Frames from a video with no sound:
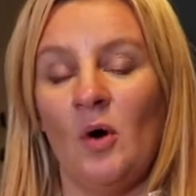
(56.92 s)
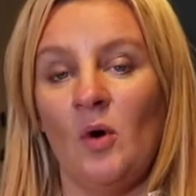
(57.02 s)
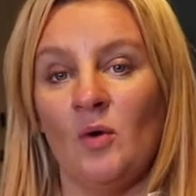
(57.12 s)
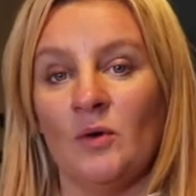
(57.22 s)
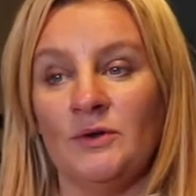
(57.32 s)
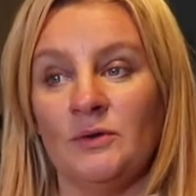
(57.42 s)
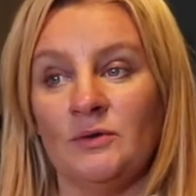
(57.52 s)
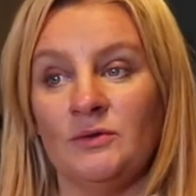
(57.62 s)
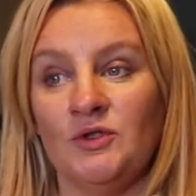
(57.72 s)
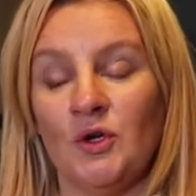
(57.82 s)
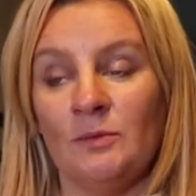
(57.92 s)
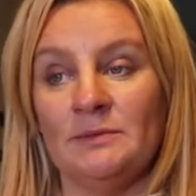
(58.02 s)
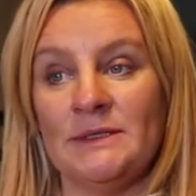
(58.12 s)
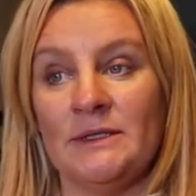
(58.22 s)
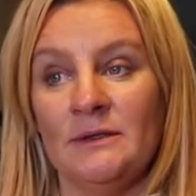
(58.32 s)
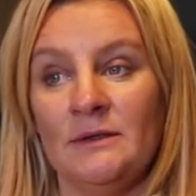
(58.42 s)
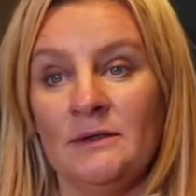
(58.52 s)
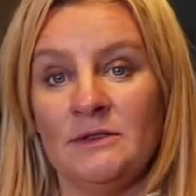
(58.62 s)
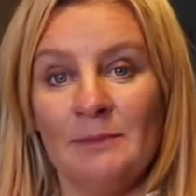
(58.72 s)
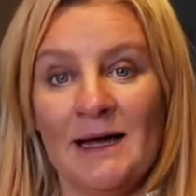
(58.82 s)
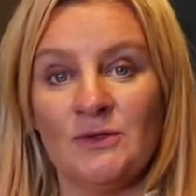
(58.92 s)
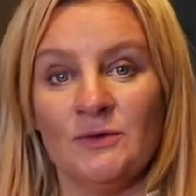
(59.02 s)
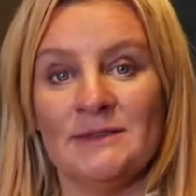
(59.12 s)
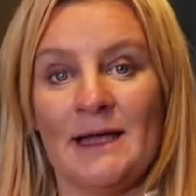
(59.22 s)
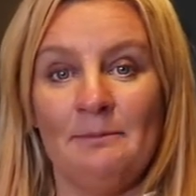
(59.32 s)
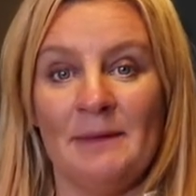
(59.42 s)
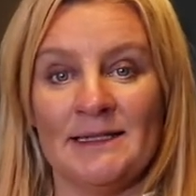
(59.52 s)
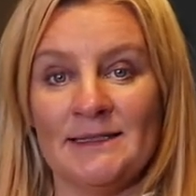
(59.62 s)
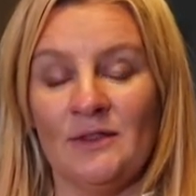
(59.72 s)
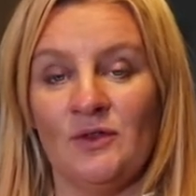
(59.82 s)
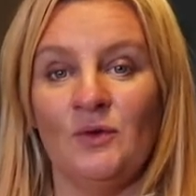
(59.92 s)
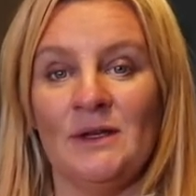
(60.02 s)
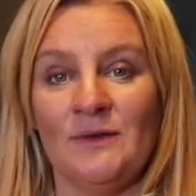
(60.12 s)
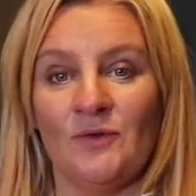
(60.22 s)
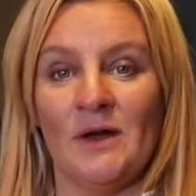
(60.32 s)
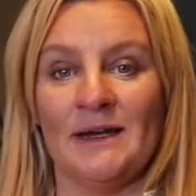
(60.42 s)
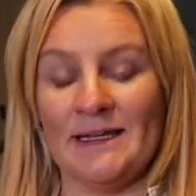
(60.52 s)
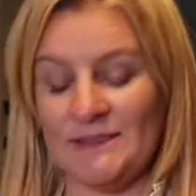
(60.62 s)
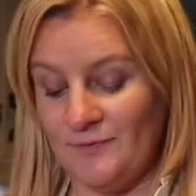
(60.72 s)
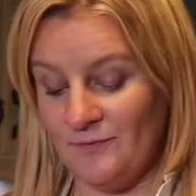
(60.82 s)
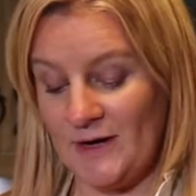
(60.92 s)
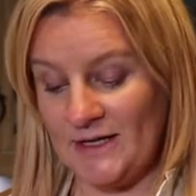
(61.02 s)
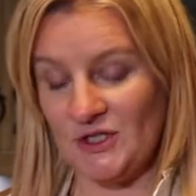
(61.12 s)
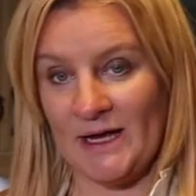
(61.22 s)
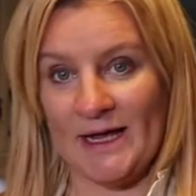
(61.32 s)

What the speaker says: or your chopped tomatoes and mix it through, and you've got a nice, fresh,